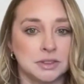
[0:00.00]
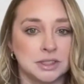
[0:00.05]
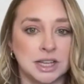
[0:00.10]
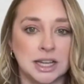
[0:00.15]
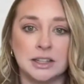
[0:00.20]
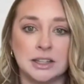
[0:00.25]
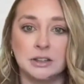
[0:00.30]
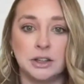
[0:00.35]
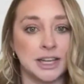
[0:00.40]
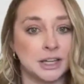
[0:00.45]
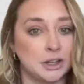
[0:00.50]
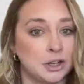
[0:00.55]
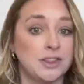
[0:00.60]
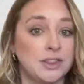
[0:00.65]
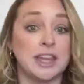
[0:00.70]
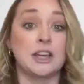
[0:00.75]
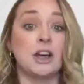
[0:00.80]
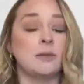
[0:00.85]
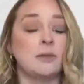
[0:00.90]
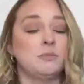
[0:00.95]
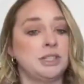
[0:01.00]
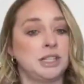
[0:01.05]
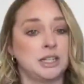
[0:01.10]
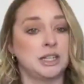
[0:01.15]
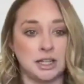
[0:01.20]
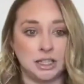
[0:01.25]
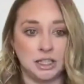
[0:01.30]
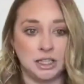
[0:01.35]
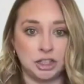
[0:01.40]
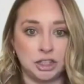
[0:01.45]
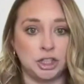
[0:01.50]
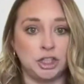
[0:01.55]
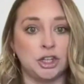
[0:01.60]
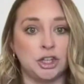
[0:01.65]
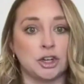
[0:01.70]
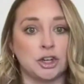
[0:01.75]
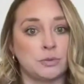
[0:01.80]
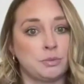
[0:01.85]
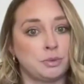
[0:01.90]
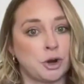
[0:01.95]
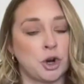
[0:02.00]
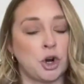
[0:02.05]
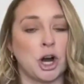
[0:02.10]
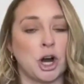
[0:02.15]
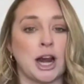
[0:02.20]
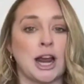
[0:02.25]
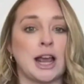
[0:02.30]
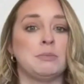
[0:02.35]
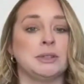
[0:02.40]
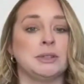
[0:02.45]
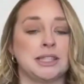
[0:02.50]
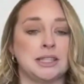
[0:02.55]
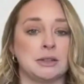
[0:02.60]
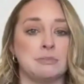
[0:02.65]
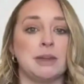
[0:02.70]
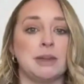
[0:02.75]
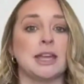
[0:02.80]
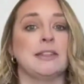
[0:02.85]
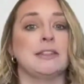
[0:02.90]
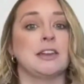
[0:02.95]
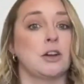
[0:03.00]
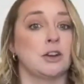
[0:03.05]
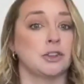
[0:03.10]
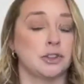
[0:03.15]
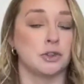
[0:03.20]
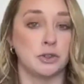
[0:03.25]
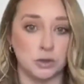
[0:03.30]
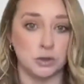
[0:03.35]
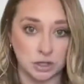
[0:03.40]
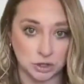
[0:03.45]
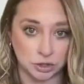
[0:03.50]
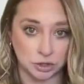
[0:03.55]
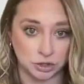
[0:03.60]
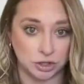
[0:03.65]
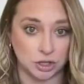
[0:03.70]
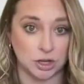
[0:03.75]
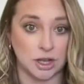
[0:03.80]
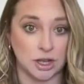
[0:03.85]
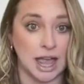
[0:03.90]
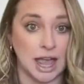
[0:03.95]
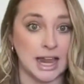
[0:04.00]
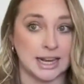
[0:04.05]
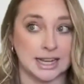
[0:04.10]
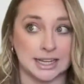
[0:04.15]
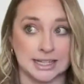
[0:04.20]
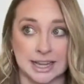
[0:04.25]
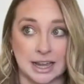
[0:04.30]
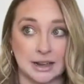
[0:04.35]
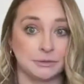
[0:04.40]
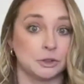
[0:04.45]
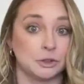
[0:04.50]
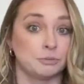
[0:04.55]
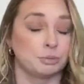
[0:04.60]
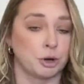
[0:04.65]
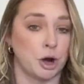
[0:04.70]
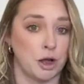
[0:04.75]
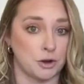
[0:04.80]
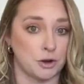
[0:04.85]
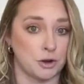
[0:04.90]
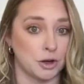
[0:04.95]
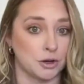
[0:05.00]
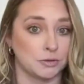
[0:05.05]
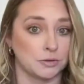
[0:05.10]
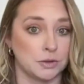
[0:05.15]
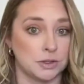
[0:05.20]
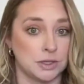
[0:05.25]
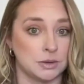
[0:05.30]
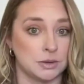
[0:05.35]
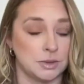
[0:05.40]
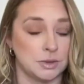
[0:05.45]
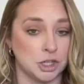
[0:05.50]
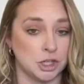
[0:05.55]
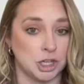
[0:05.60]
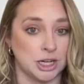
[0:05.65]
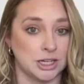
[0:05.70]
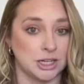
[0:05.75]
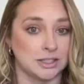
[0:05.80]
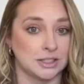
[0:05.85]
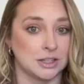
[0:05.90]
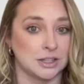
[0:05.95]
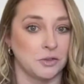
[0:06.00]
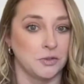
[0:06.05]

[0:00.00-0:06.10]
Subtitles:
could they come to your program and submit, and then also do the NSF broader submission? So